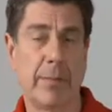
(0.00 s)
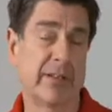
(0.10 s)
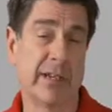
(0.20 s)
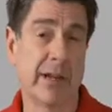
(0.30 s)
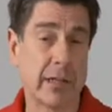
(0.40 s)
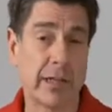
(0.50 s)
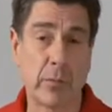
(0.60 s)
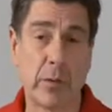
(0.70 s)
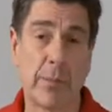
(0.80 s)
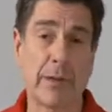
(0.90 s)
I mean, it's a
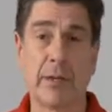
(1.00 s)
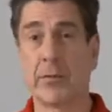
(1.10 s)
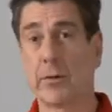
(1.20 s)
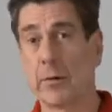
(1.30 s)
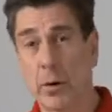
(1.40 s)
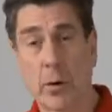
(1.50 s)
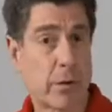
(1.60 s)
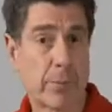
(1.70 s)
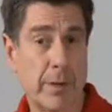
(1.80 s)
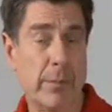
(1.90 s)
non-lethal weapon. It doesn't
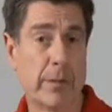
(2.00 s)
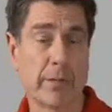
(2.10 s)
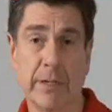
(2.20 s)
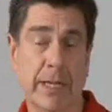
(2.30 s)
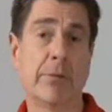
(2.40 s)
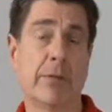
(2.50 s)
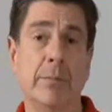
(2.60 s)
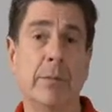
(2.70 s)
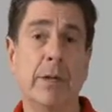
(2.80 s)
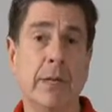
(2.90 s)
hurt people. It doesn't injure
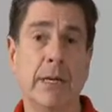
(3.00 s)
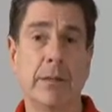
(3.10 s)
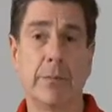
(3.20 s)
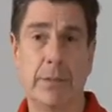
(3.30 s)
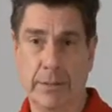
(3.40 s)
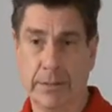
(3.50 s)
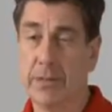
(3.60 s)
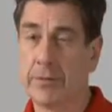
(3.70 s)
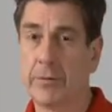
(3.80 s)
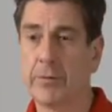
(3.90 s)
them, but
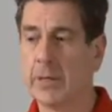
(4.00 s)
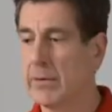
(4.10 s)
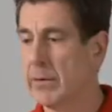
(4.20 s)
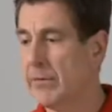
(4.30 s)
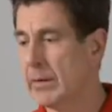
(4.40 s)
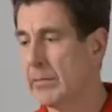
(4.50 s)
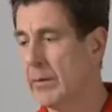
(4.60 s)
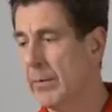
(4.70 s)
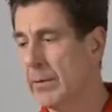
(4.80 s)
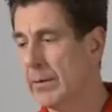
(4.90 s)
it's certainly a very
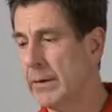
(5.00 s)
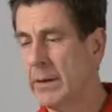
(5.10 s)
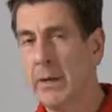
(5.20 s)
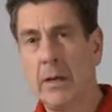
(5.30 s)
effective weapon.